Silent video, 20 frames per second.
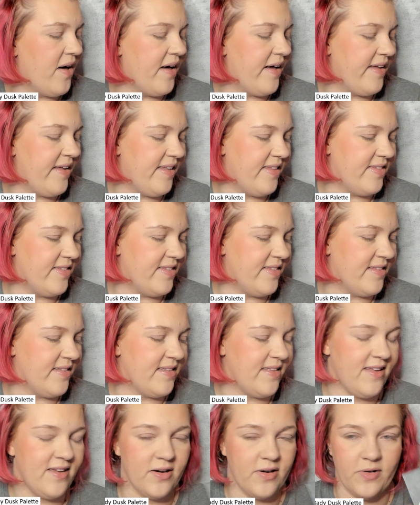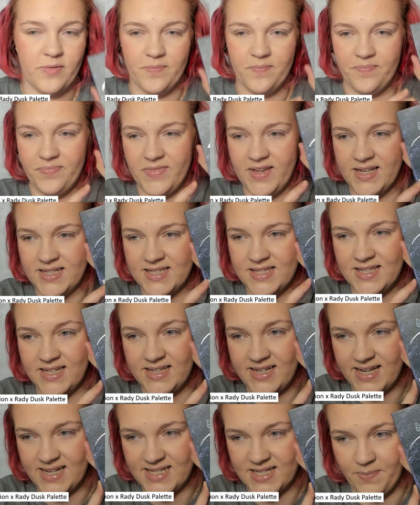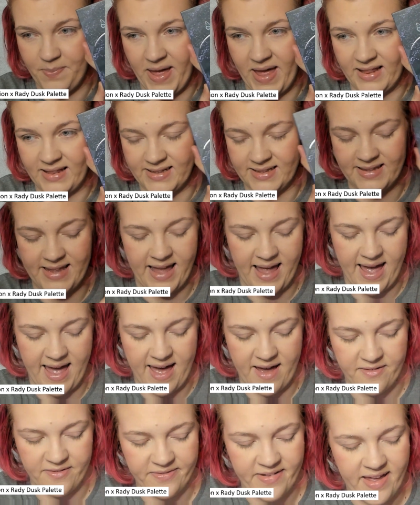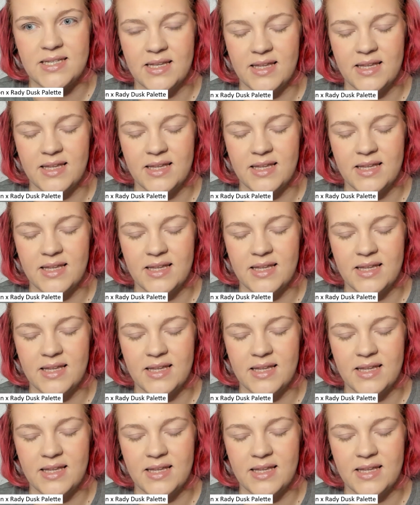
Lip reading: in, you know, it's the Dusk palette they have.